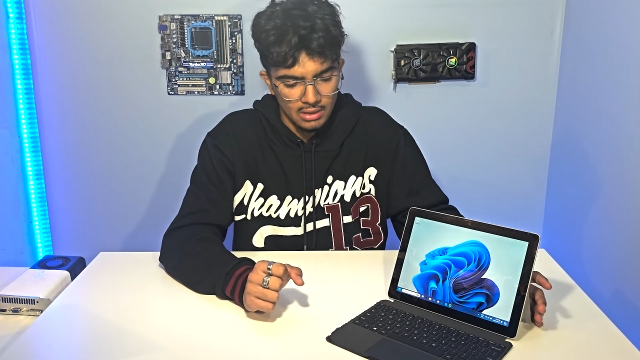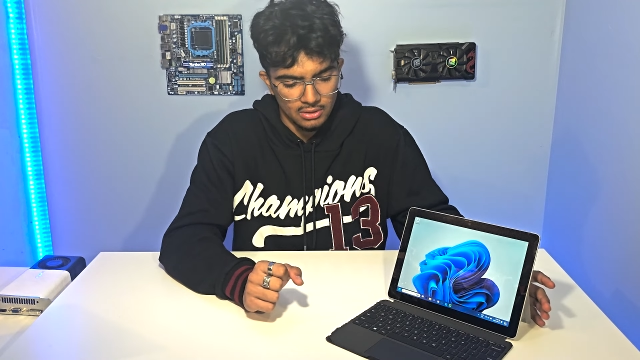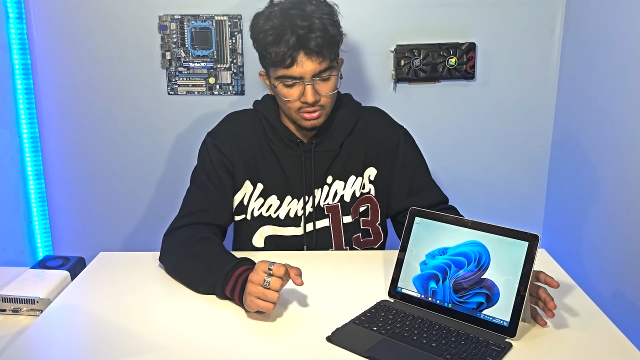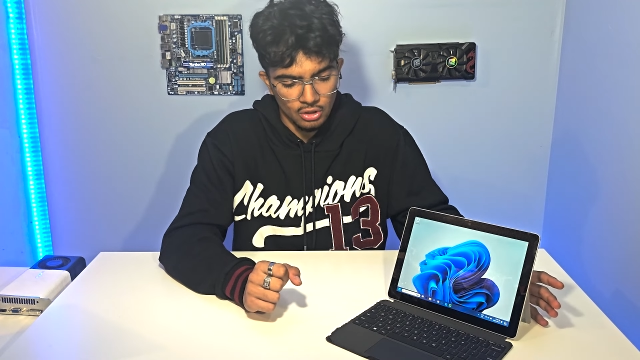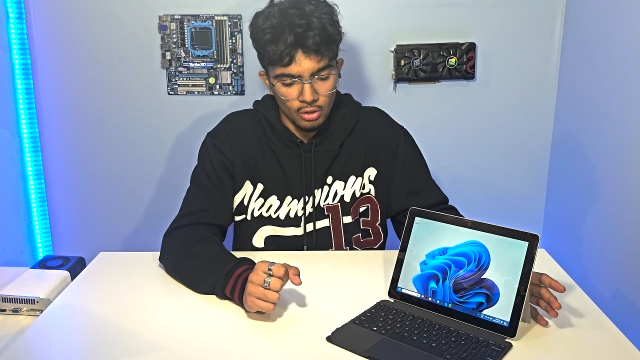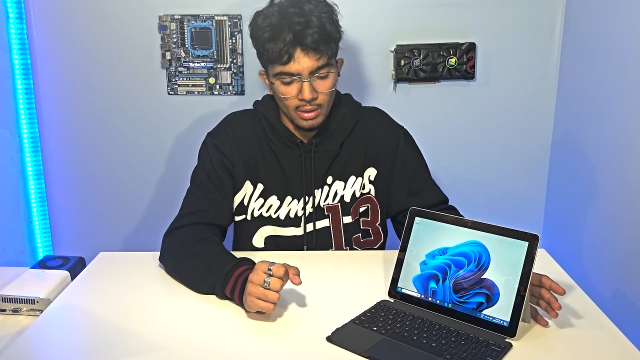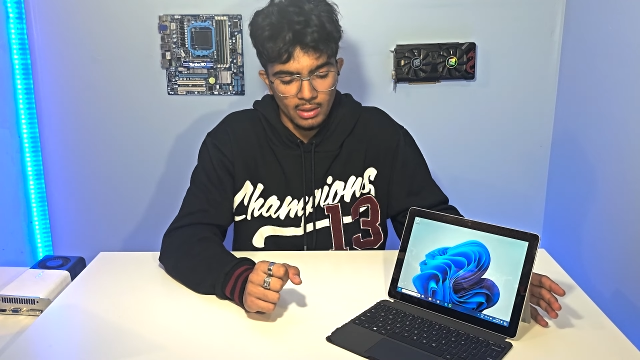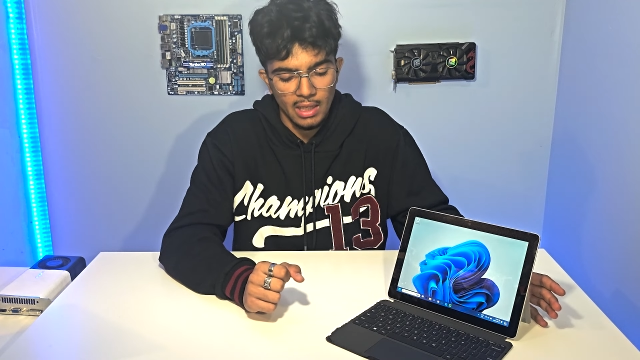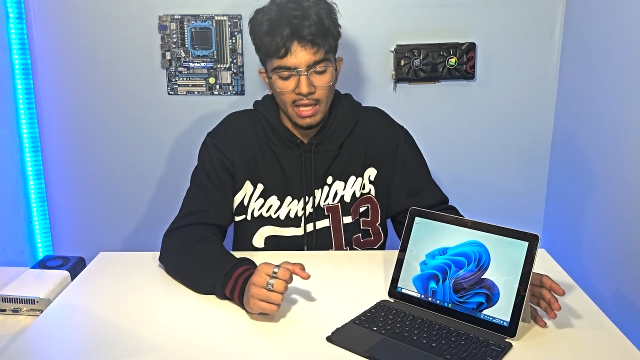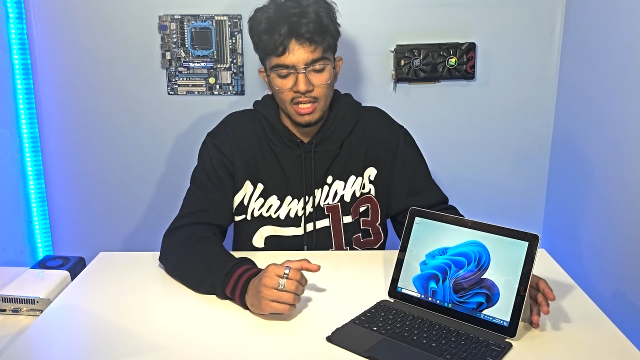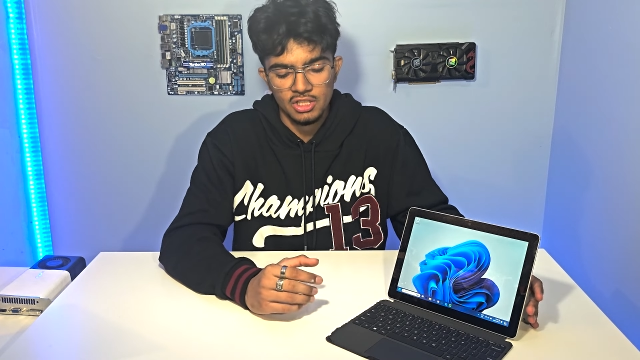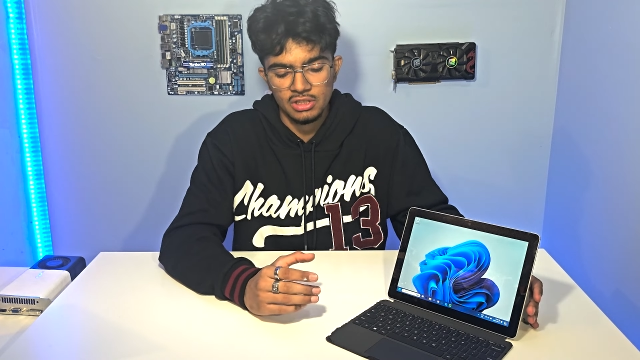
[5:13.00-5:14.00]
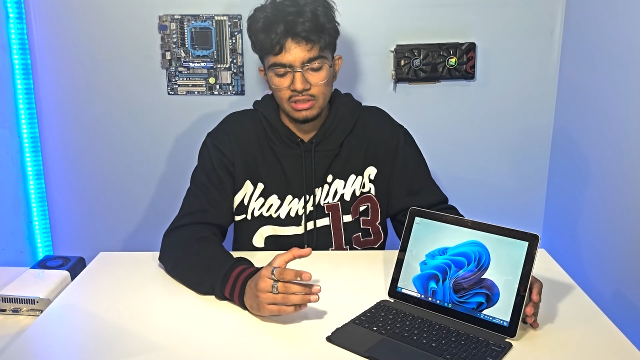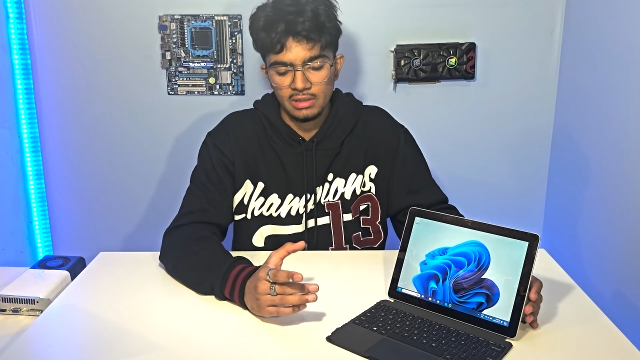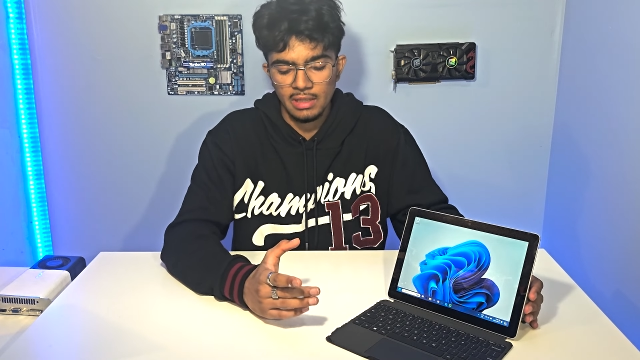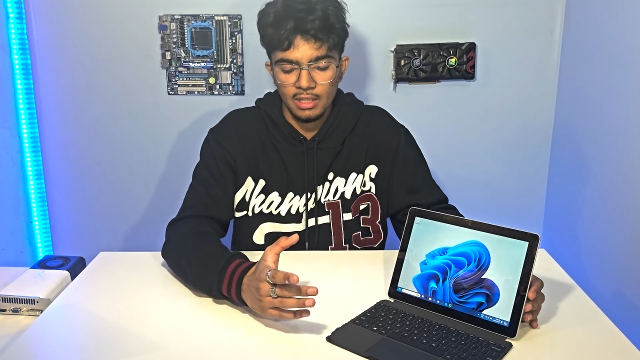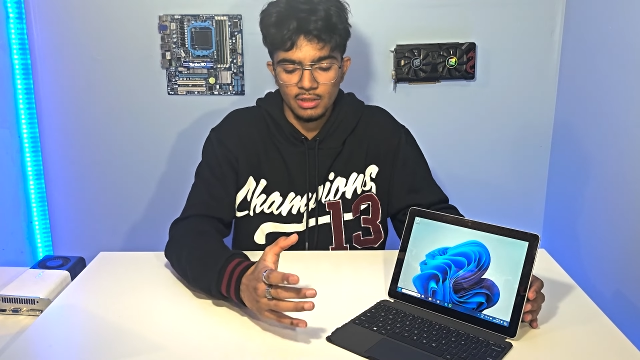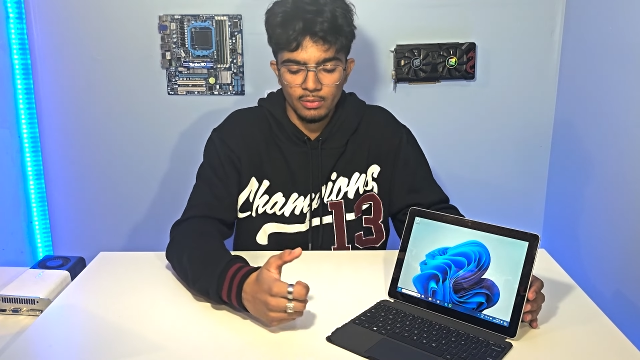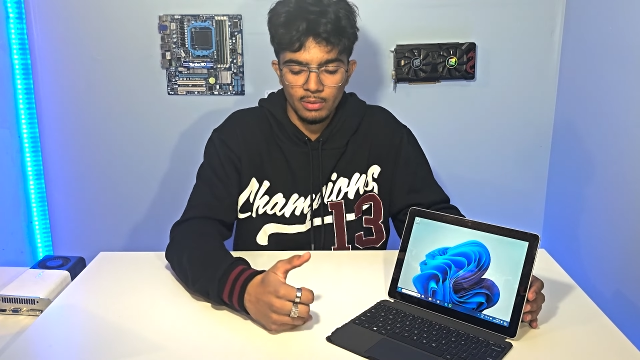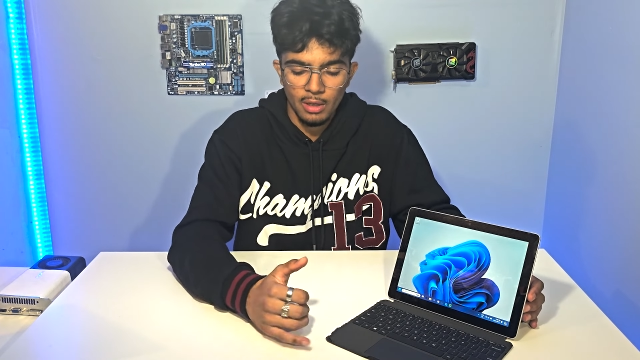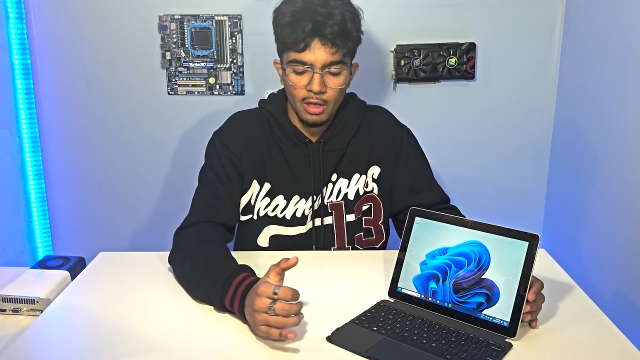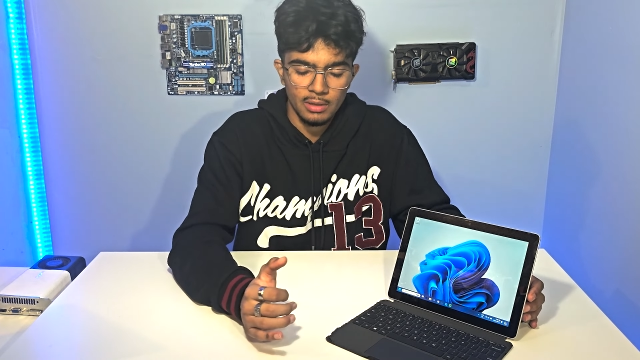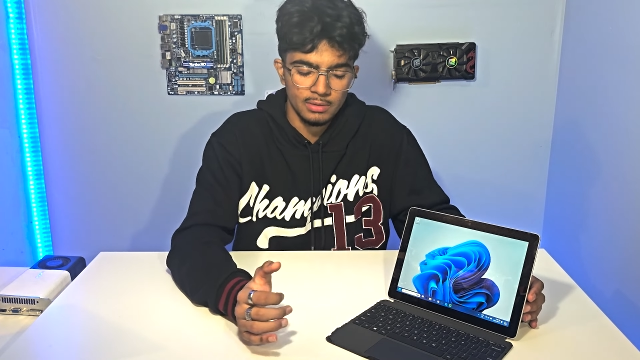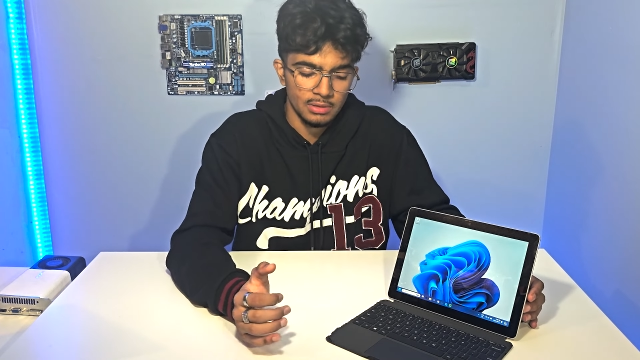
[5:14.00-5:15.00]
So actually, now that we're
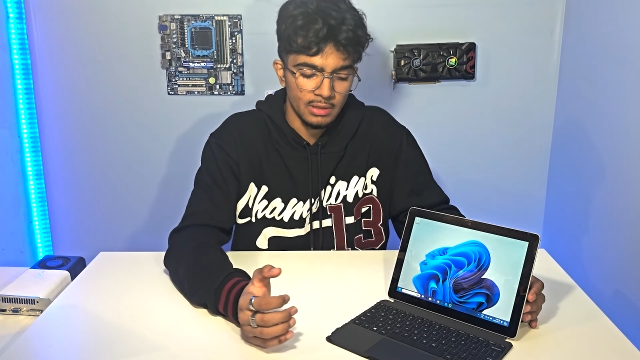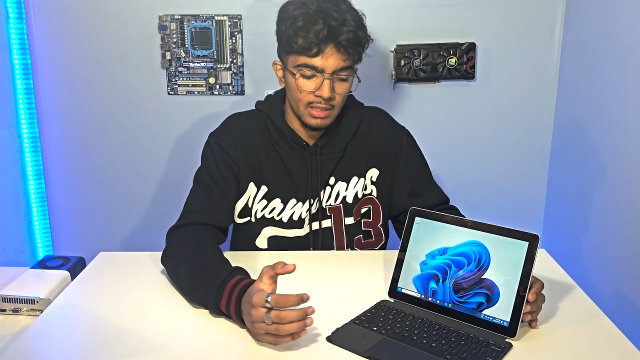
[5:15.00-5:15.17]
on to the